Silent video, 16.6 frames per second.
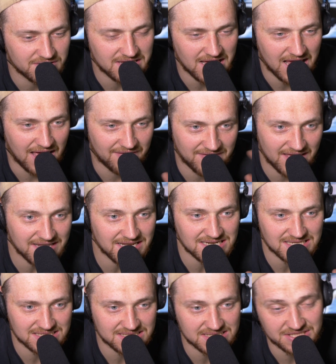So yeah, they're
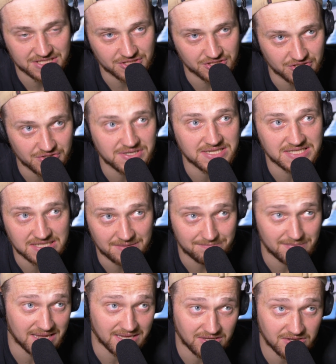the decisions you need to
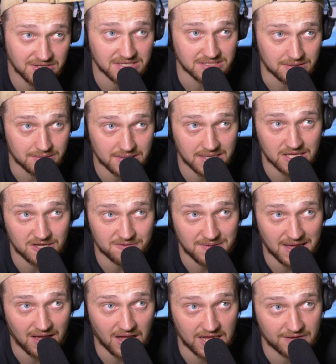make. You need to think
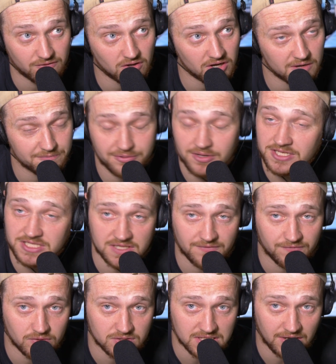about, if you're going to
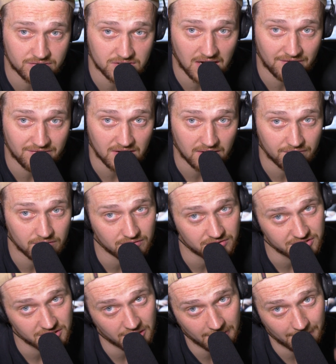purchase full self-driving in the
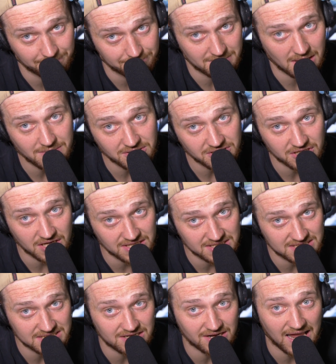future, maybe you should
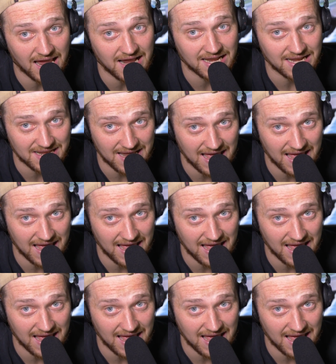consider getting it